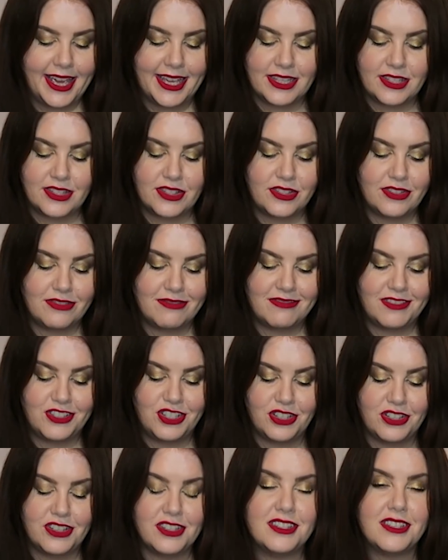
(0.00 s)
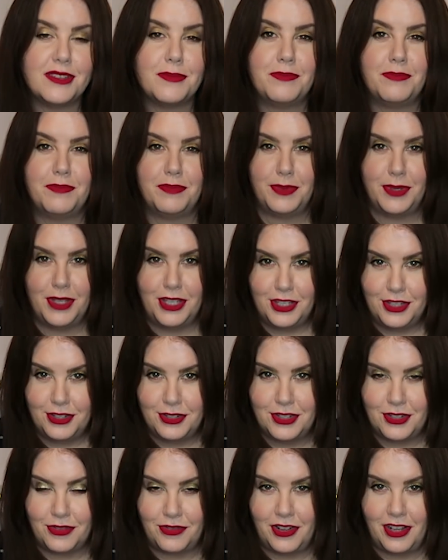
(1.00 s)
It's just
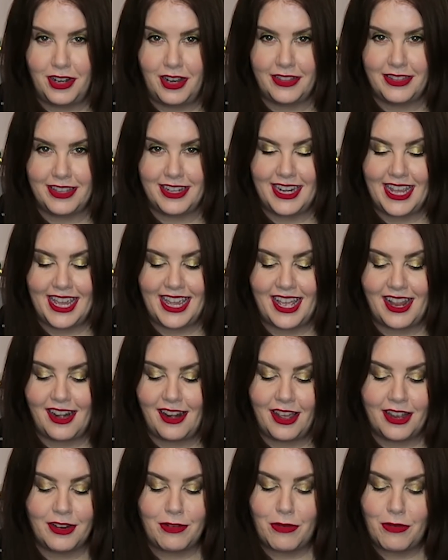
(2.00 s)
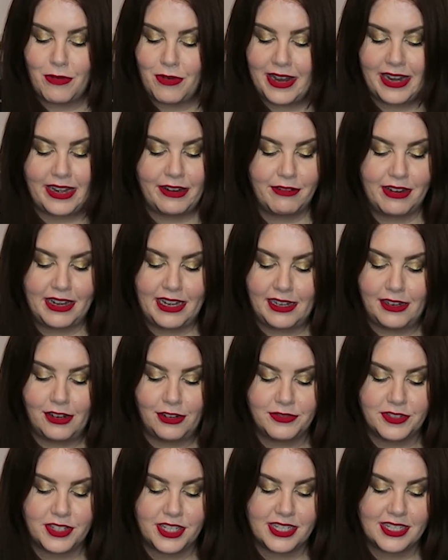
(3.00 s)
beautiful on the nail. I really, really
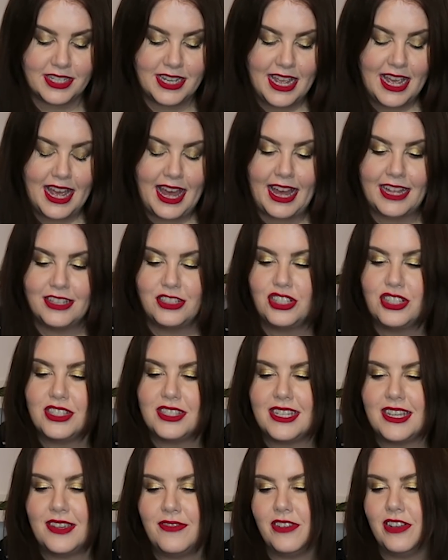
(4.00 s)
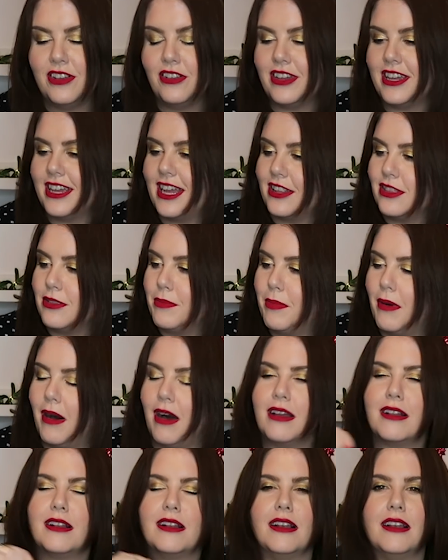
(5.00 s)
loved it. And just even looking at the
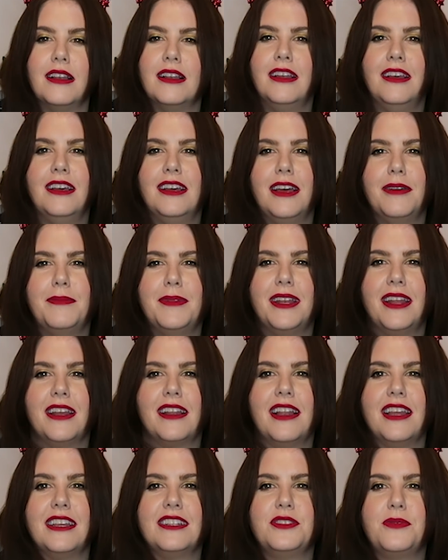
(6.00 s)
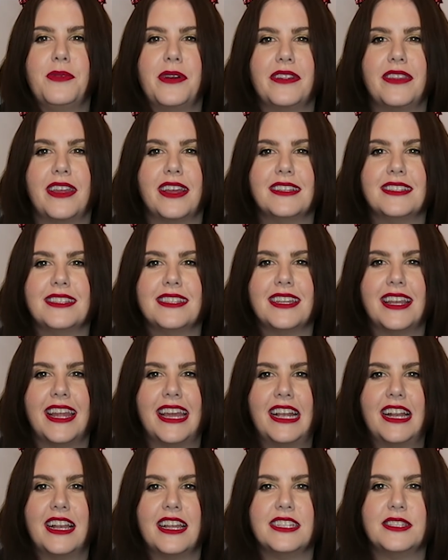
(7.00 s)
bottle, I mean, I'd like to wear that as a
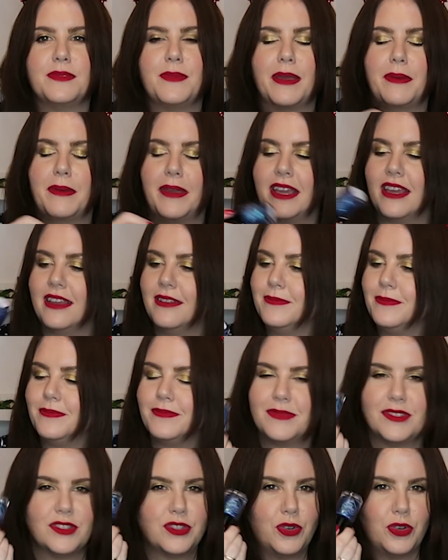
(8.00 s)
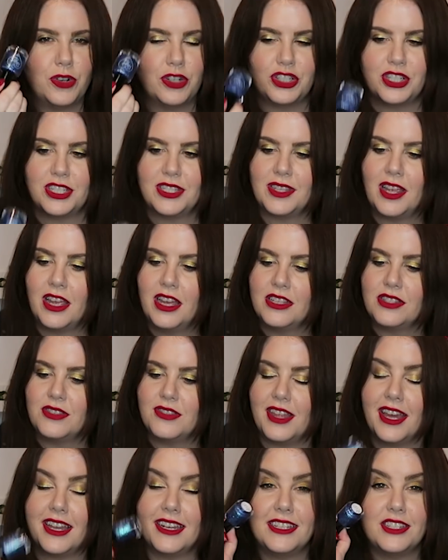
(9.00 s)
necklace maybe. It's gorgeous.
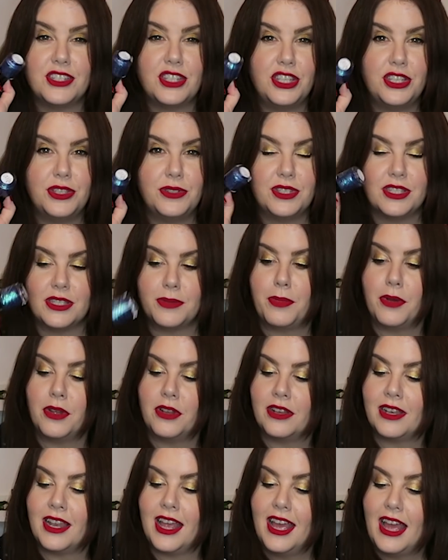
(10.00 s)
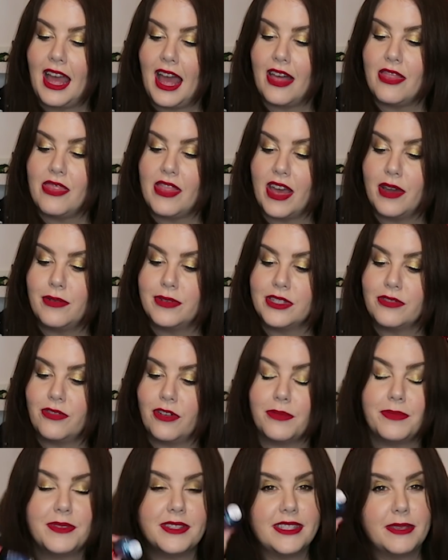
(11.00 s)
So that is Cute as a Button, and that was
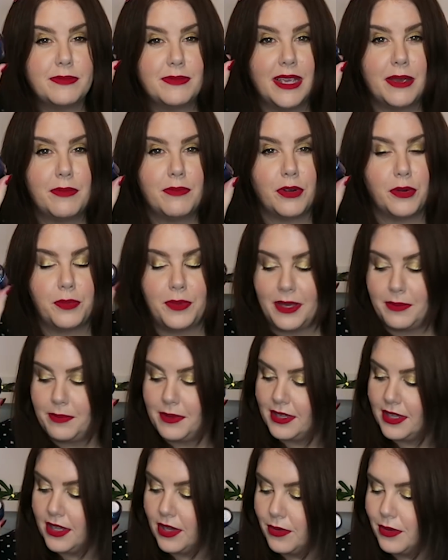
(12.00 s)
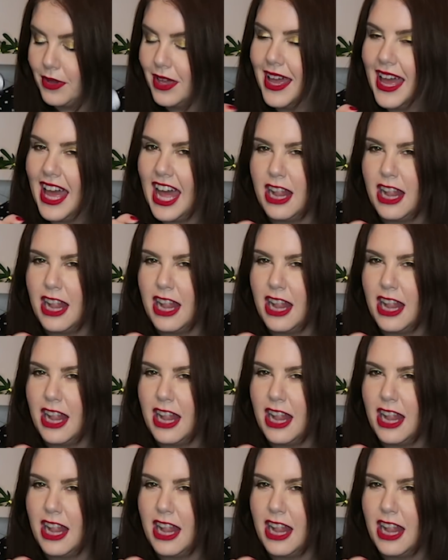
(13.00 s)
from the September PPU.